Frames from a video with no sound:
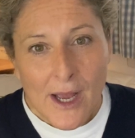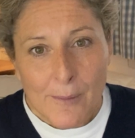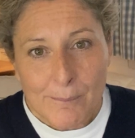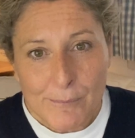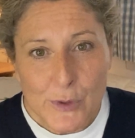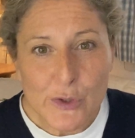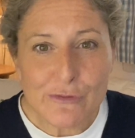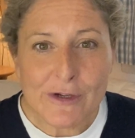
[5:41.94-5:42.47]

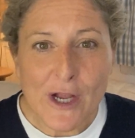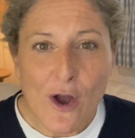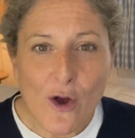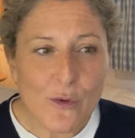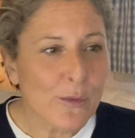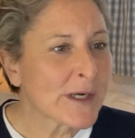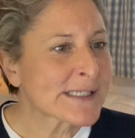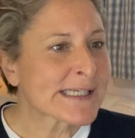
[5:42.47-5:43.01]
Moving
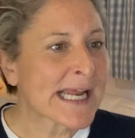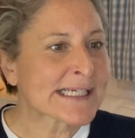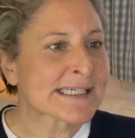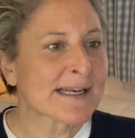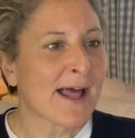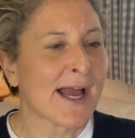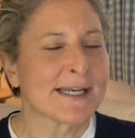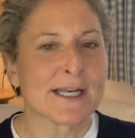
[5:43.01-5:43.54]
onwards, next
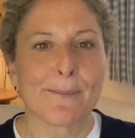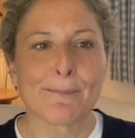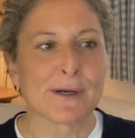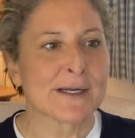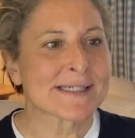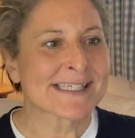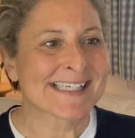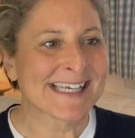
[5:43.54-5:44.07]
in line,
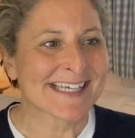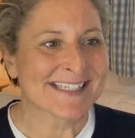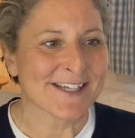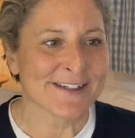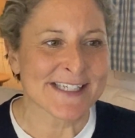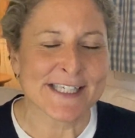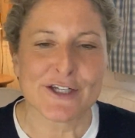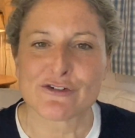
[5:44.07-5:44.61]
number 6
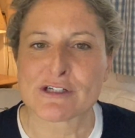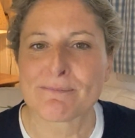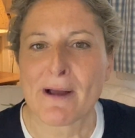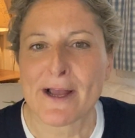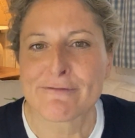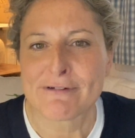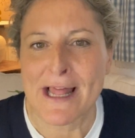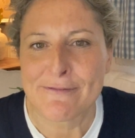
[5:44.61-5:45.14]
are the citrus
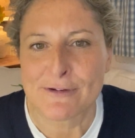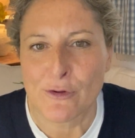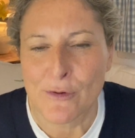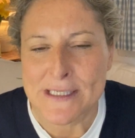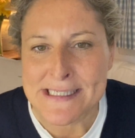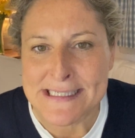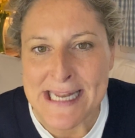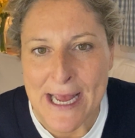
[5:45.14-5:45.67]

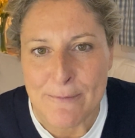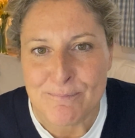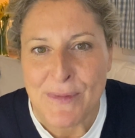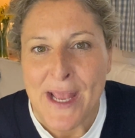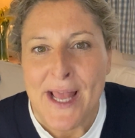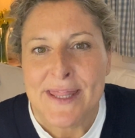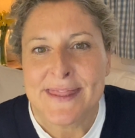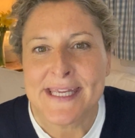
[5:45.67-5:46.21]
bioflavonoids. Now,
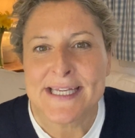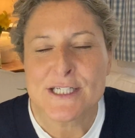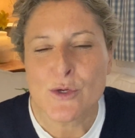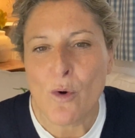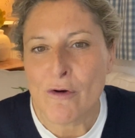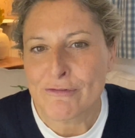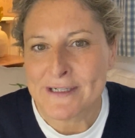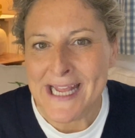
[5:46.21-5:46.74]
these
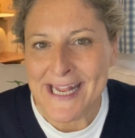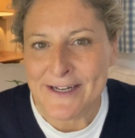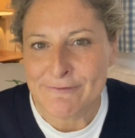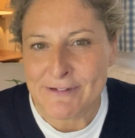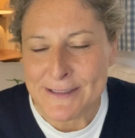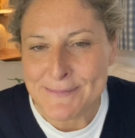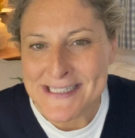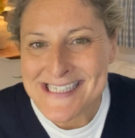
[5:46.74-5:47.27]
you often get in
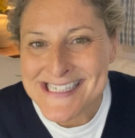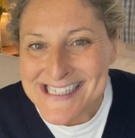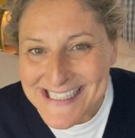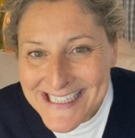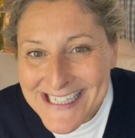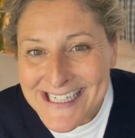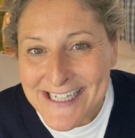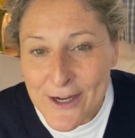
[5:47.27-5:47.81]
vitamin
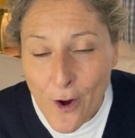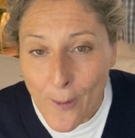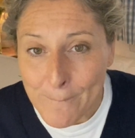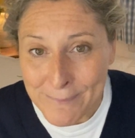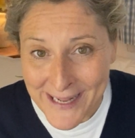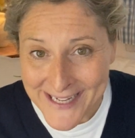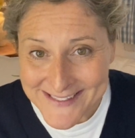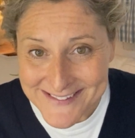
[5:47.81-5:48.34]
C
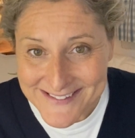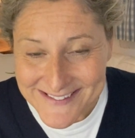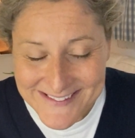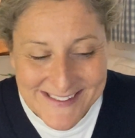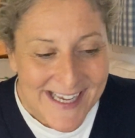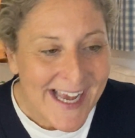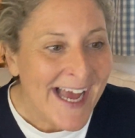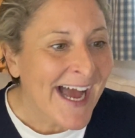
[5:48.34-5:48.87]

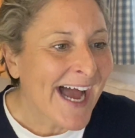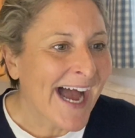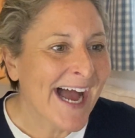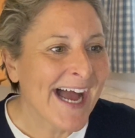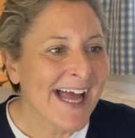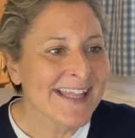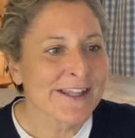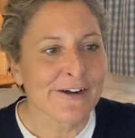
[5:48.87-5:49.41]
complexes,
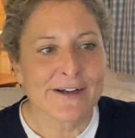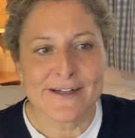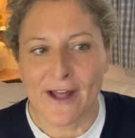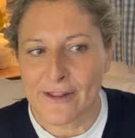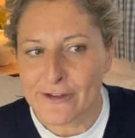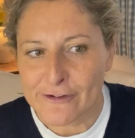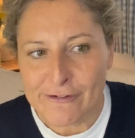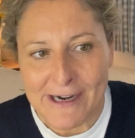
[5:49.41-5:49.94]
and they're
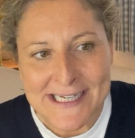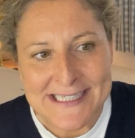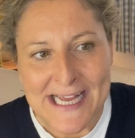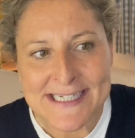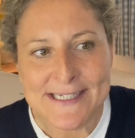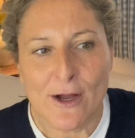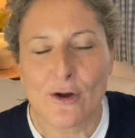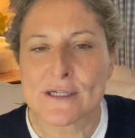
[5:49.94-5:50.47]
another great
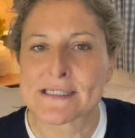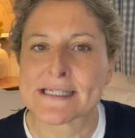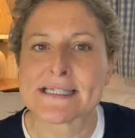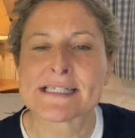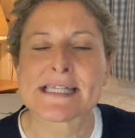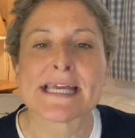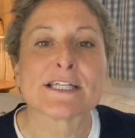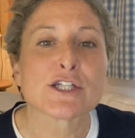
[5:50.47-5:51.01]

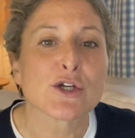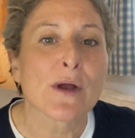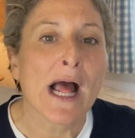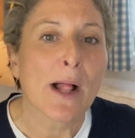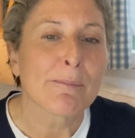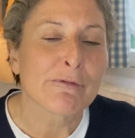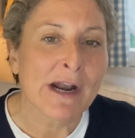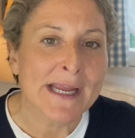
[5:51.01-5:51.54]
antioxidants. They do
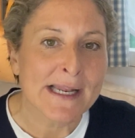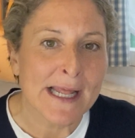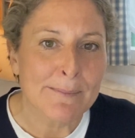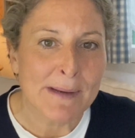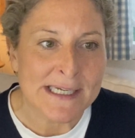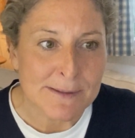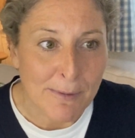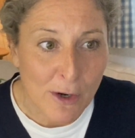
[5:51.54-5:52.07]
help regulate
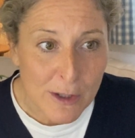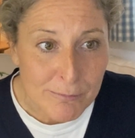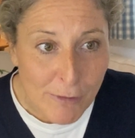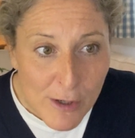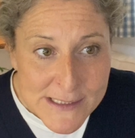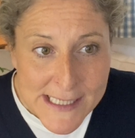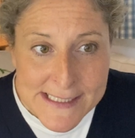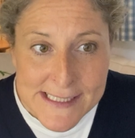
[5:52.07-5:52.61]
metabolic
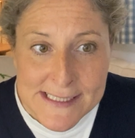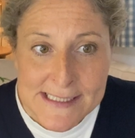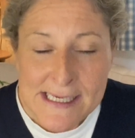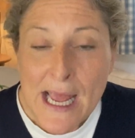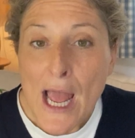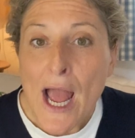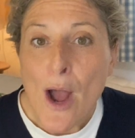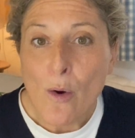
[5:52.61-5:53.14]
processes,
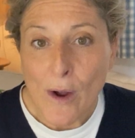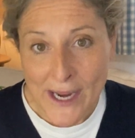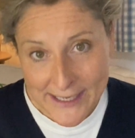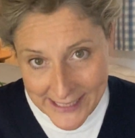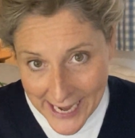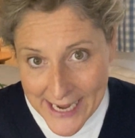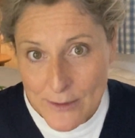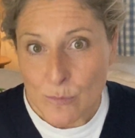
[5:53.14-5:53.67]

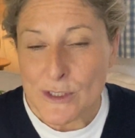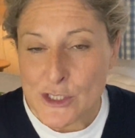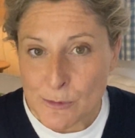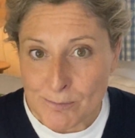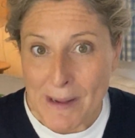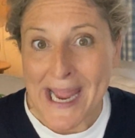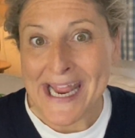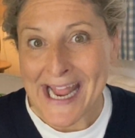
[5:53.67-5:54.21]
again, which
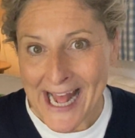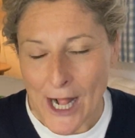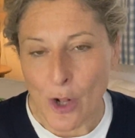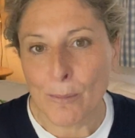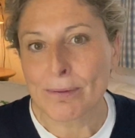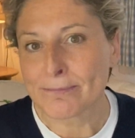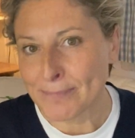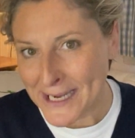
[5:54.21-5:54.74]
may
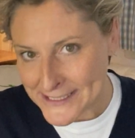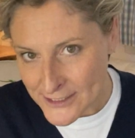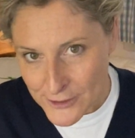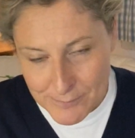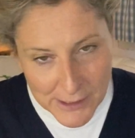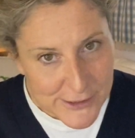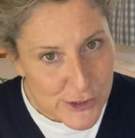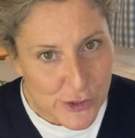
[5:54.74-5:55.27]
help, back to
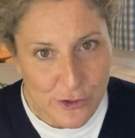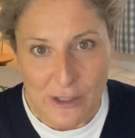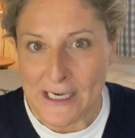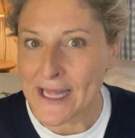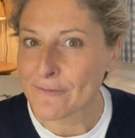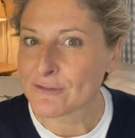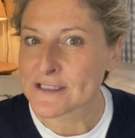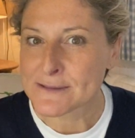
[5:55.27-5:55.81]
the blood sugar
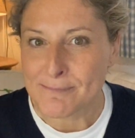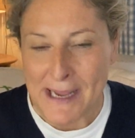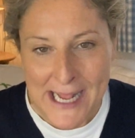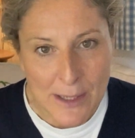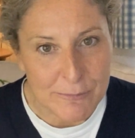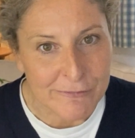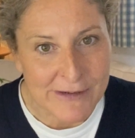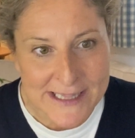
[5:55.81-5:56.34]
levels, may
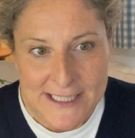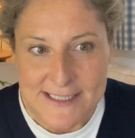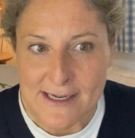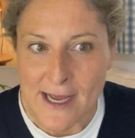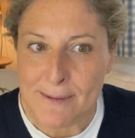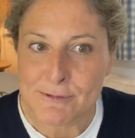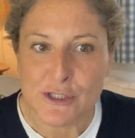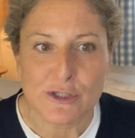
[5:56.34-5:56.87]
help prevent the
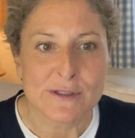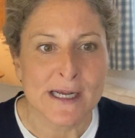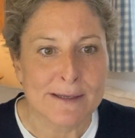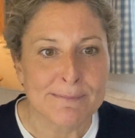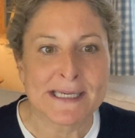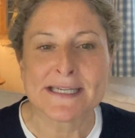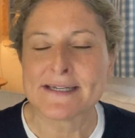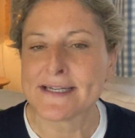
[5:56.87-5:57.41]
type 2
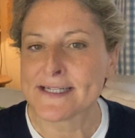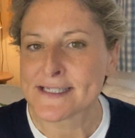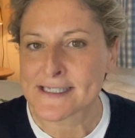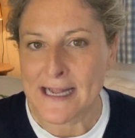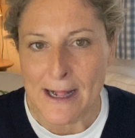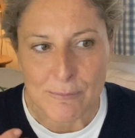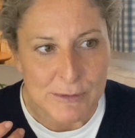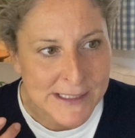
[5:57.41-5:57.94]
diabetes,
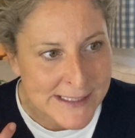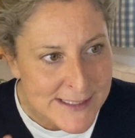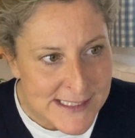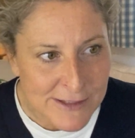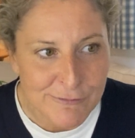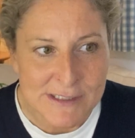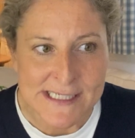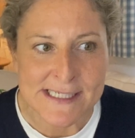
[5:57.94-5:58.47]
help with the
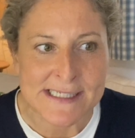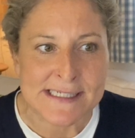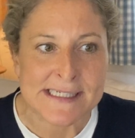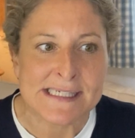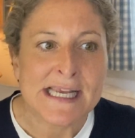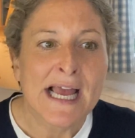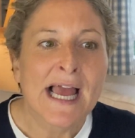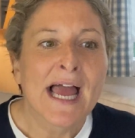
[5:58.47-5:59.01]
insulin resistance.